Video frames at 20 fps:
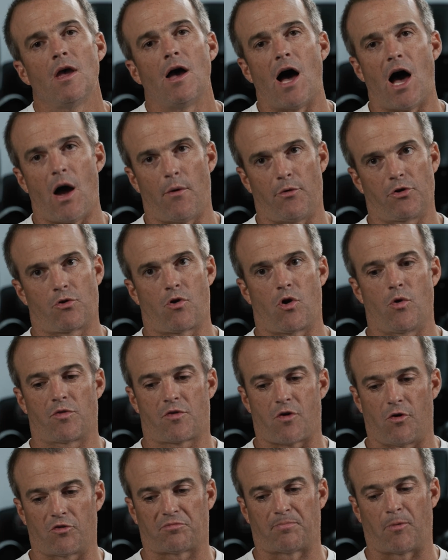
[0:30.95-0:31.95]
I would agree with
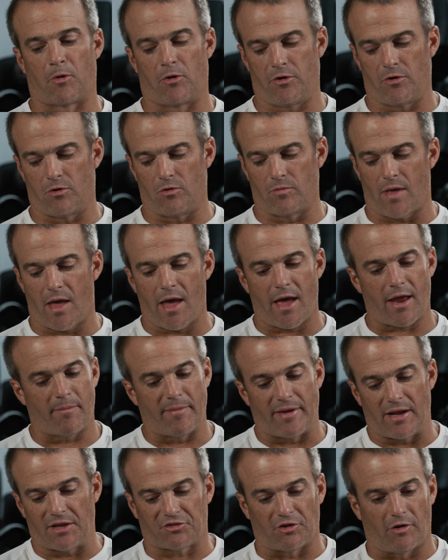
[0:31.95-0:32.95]
Coach Spurrier on that. I
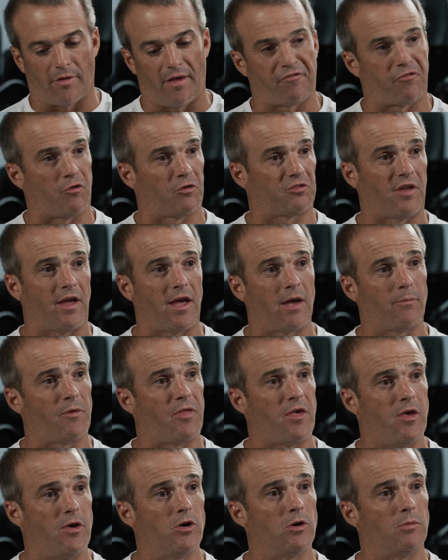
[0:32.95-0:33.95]
mean, I saw that firsthand with
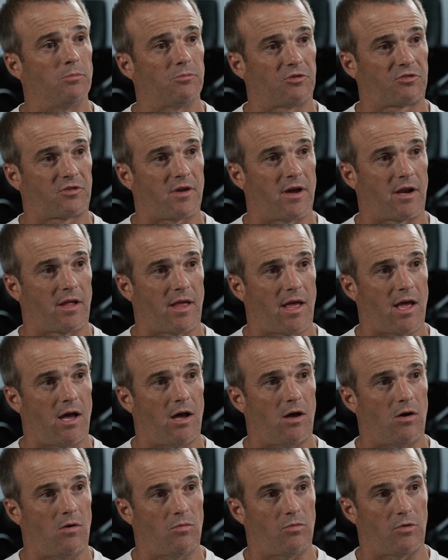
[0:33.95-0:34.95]
him, just kind of
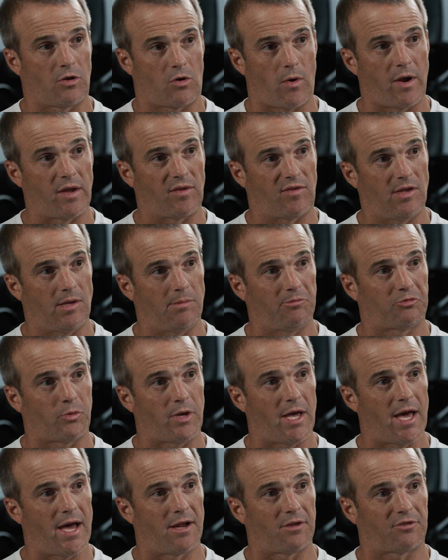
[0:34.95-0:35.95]
how the great teams
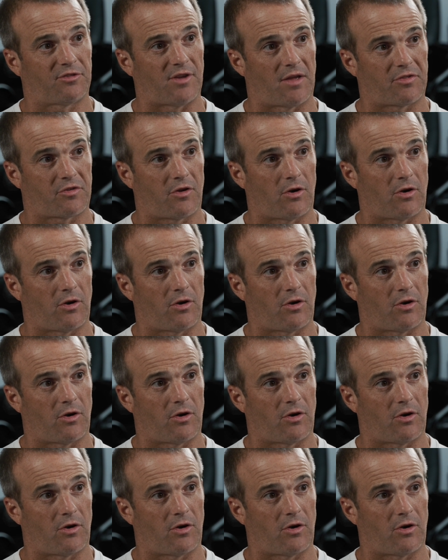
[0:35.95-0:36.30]
we had at South